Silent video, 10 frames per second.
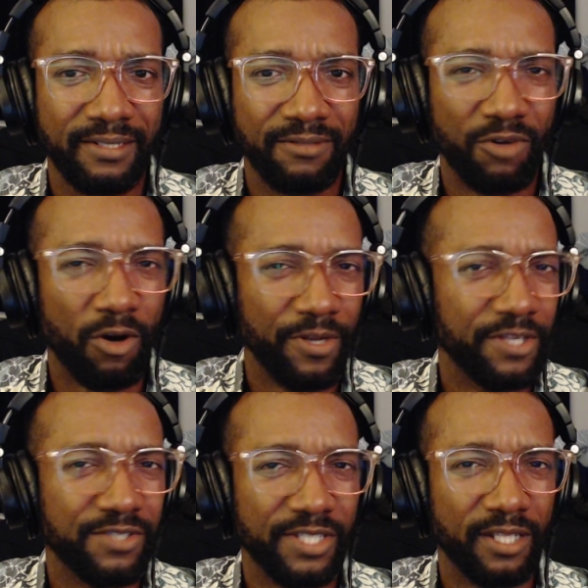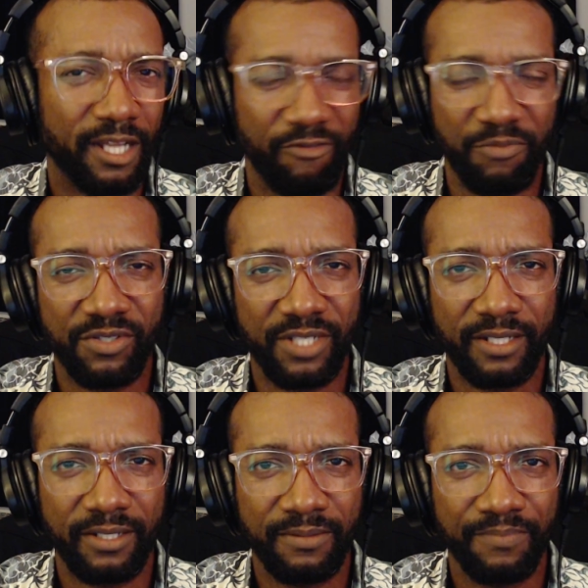We're already using a lot of music
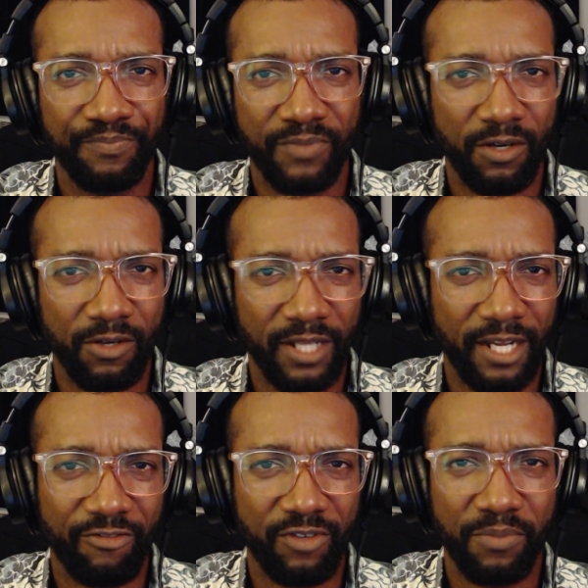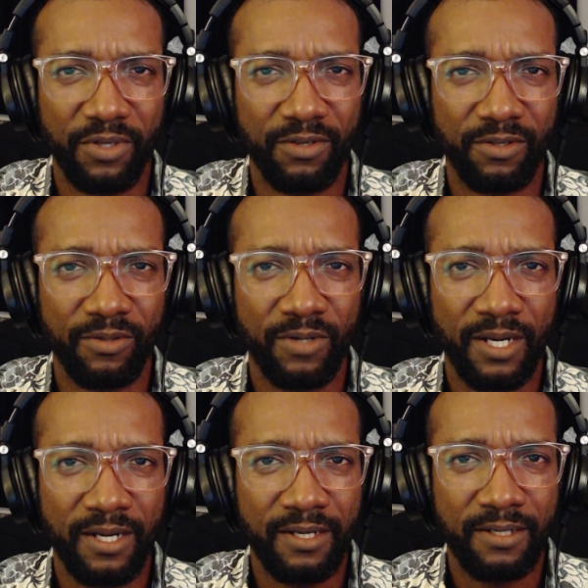or a lot of computer
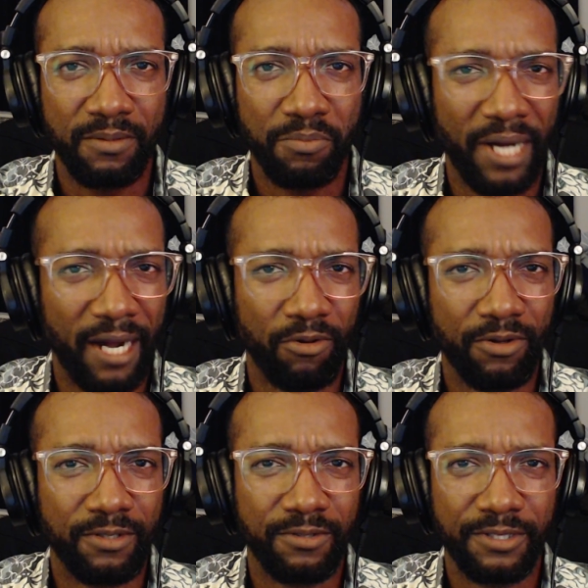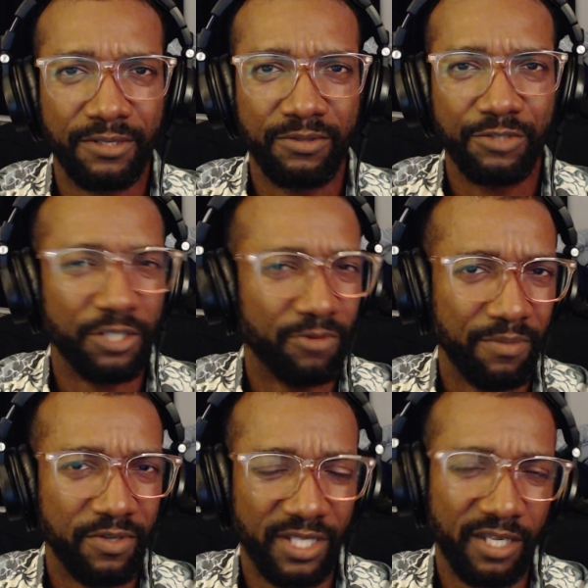power to generate
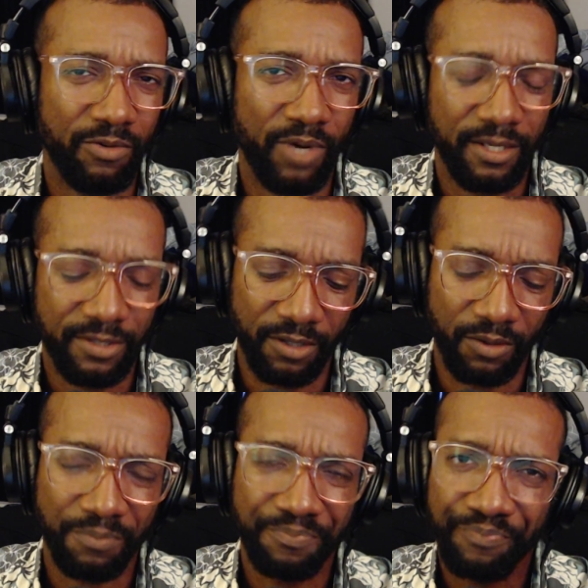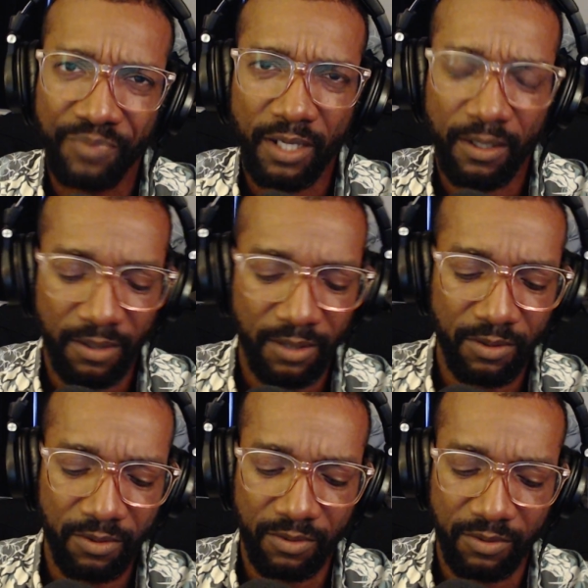music anyway. So
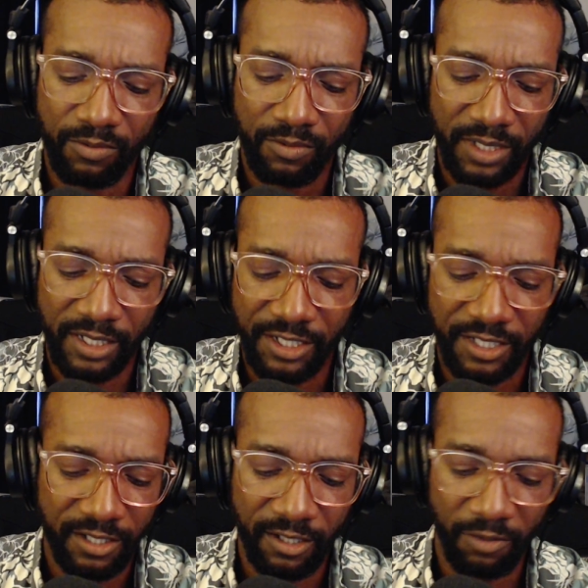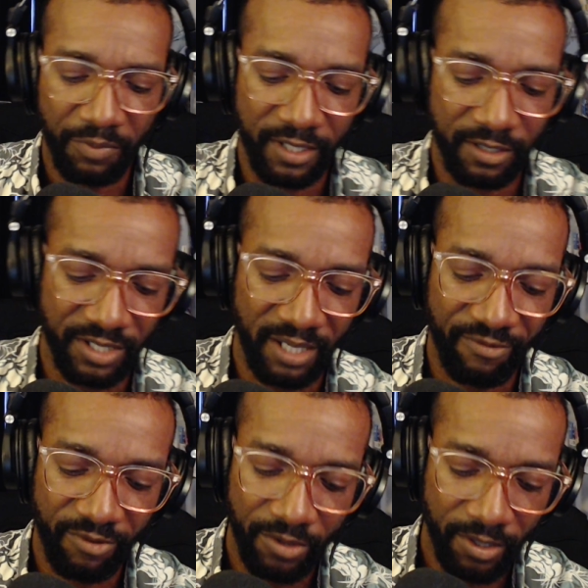it's just a little bit step
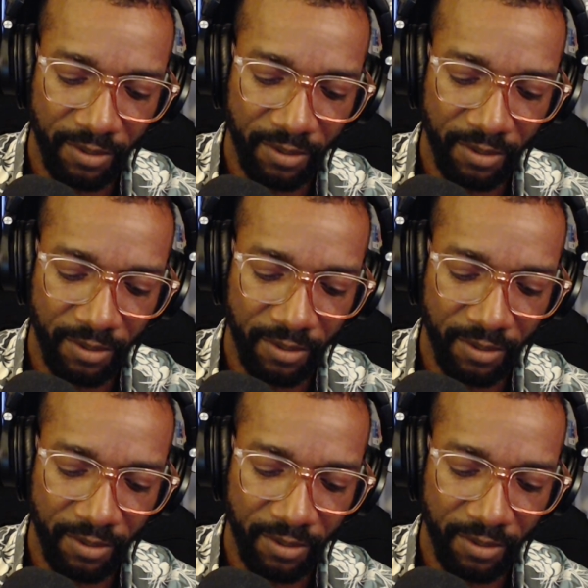further.